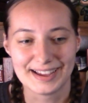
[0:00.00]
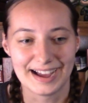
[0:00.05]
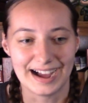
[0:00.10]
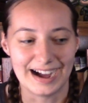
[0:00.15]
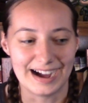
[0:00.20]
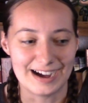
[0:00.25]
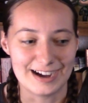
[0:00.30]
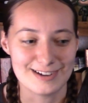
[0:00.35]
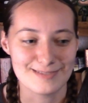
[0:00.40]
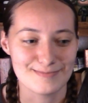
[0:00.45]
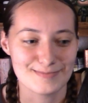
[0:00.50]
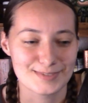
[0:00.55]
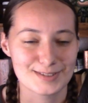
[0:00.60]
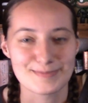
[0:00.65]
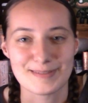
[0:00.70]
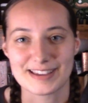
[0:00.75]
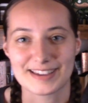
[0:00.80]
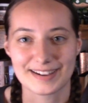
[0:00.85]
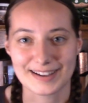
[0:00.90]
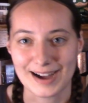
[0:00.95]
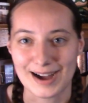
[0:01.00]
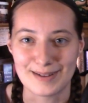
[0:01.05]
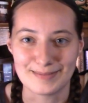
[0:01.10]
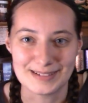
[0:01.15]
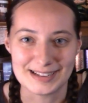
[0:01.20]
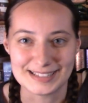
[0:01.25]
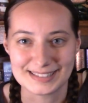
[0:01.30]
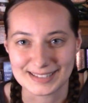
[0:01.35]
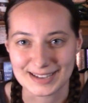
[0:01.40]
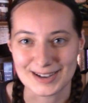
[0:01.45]
to make a
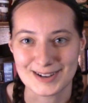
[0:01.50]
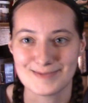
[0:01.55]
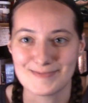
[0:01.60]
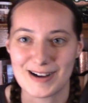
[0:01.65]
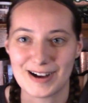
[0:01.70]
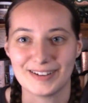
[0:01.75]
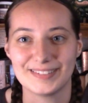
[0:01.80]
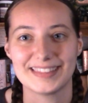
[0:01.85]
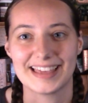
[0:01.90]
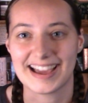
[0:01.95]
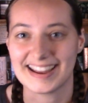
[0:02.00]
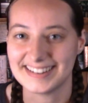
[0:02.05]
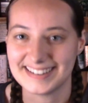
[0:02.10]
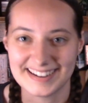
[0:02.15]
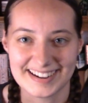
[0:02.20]
comment about that